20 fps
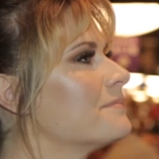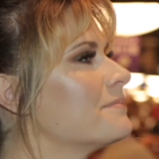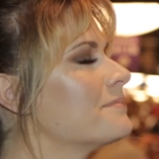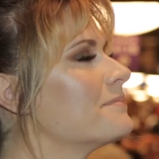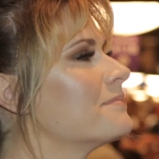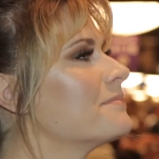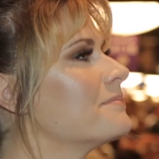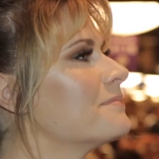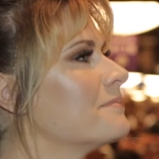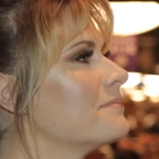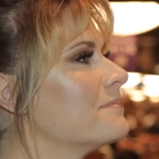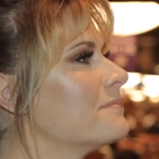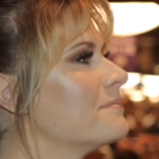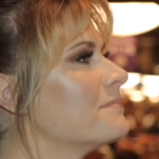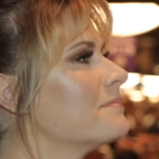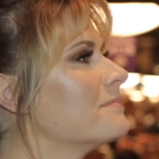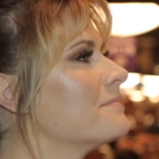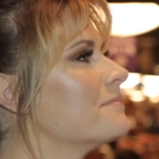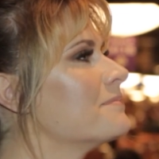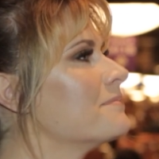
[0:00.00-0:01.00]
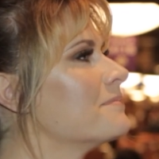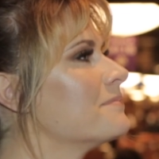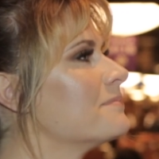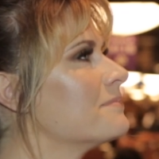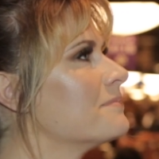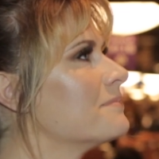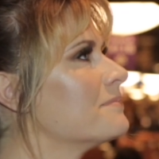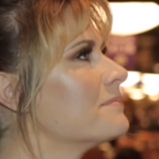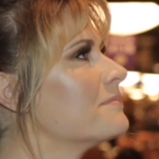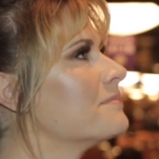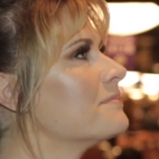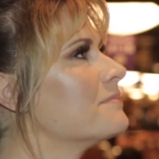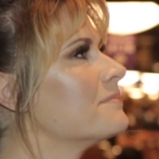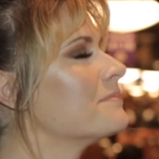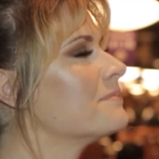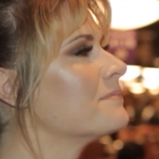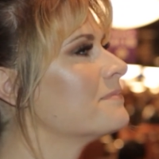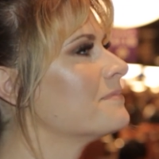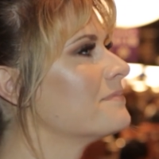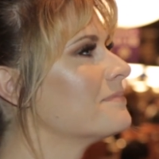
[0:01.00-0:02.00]

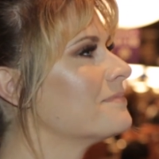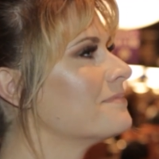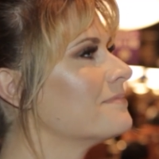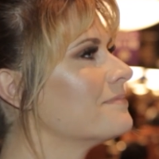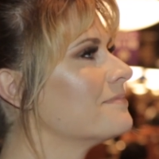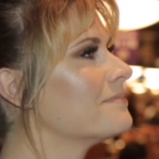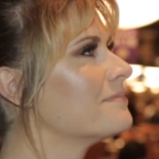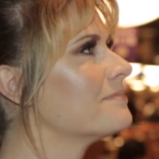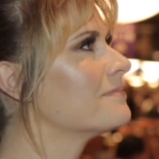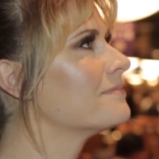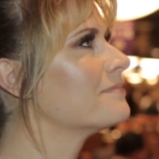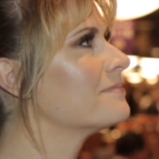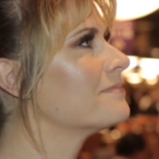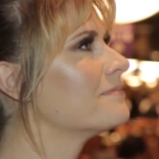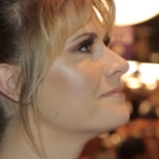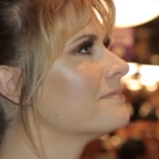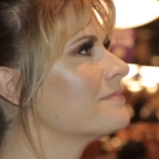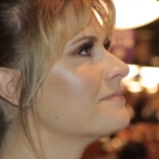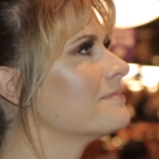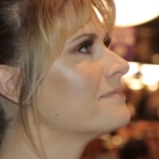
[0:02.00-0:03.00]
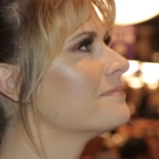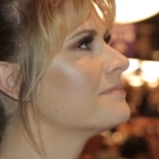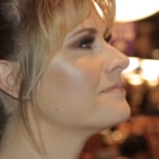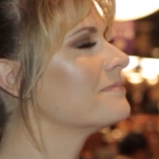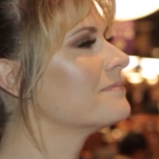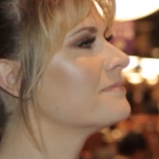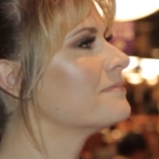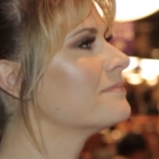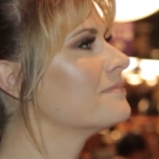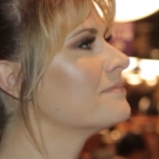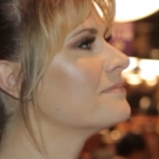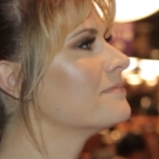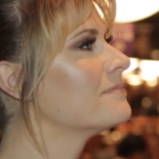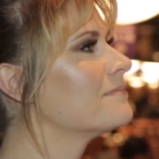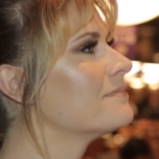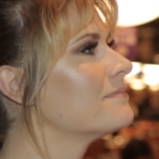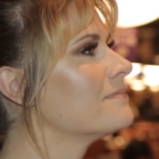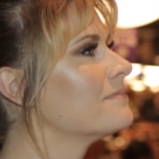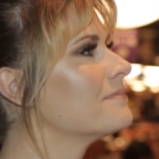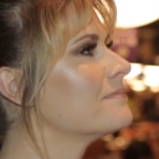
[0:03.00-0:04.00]

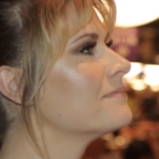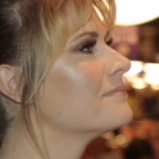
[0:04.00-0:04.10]
[no speech]